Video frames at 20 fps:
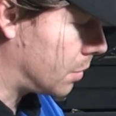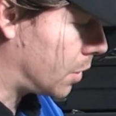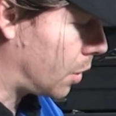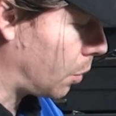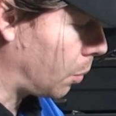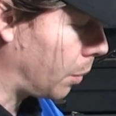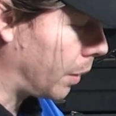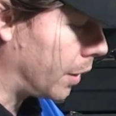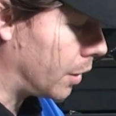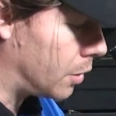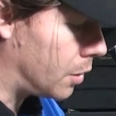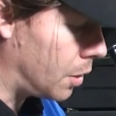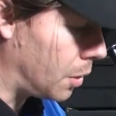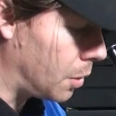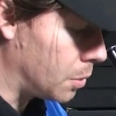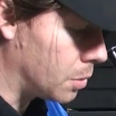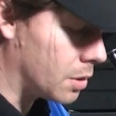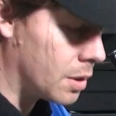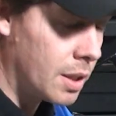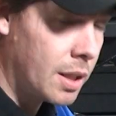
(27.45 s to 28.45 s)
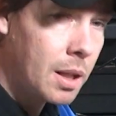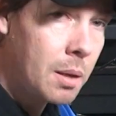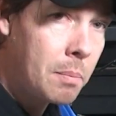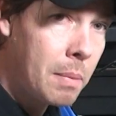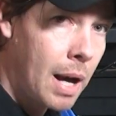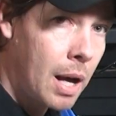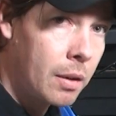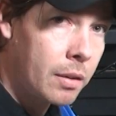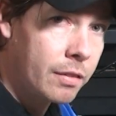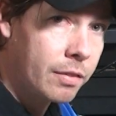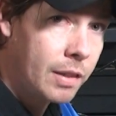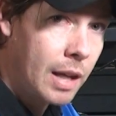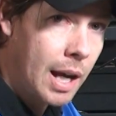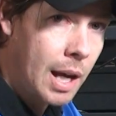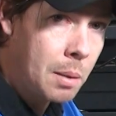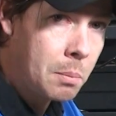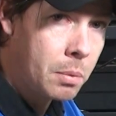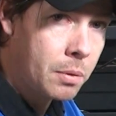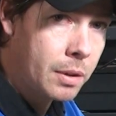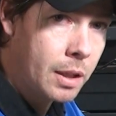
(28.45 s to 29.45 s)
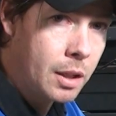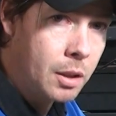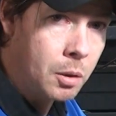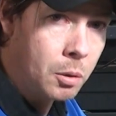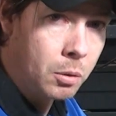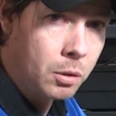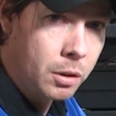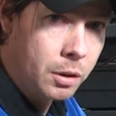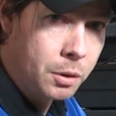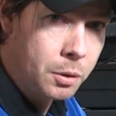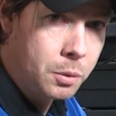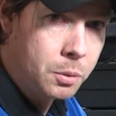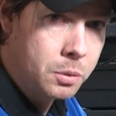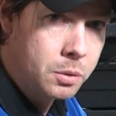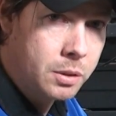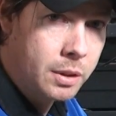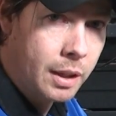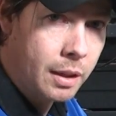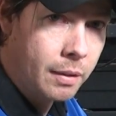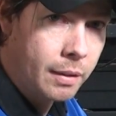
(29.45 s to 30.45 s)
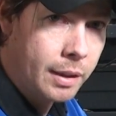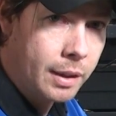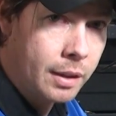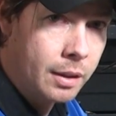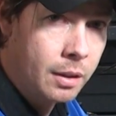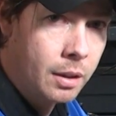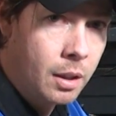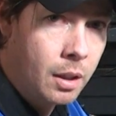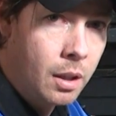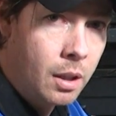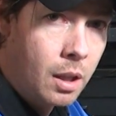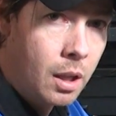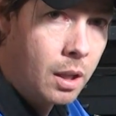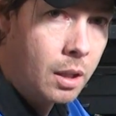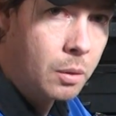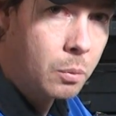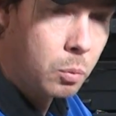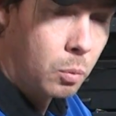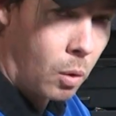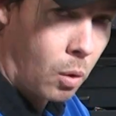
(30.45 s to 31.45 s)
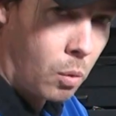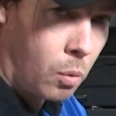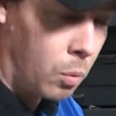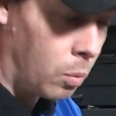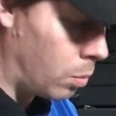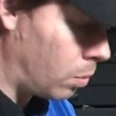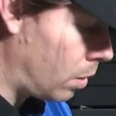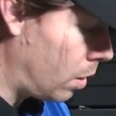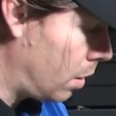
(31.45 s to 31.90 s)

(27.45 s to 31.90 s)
to reduce the amount of camber that you lose during roll.